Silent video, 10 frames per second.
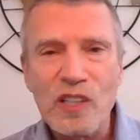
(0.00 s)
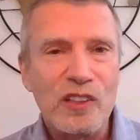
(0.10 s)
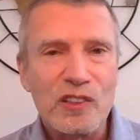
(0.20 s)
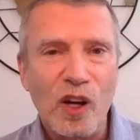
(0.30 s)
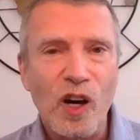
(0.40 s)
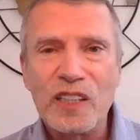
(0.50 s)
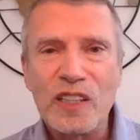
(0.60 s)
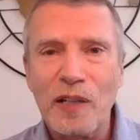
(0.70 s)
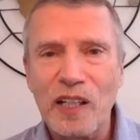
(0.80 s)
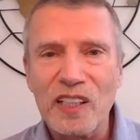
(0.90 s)
that are talked
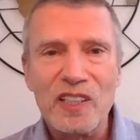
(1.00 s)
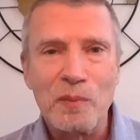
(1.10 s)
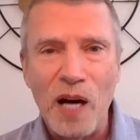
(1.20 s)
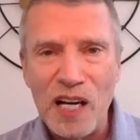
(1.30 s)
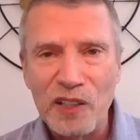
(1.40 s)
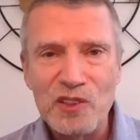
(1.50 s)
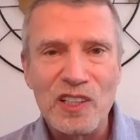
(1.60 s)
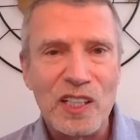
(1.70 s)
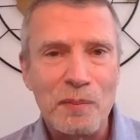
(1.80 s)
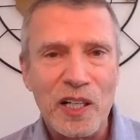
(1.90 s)
about in
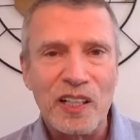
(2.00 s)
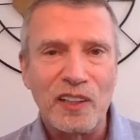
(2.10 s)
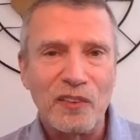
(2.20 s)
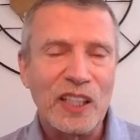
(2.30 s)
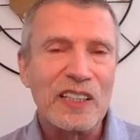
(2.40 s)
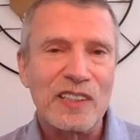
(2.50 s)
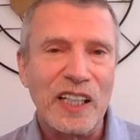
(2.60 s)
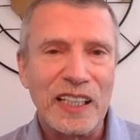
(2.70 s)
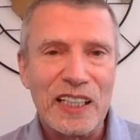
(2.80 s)
democracy in America, things like,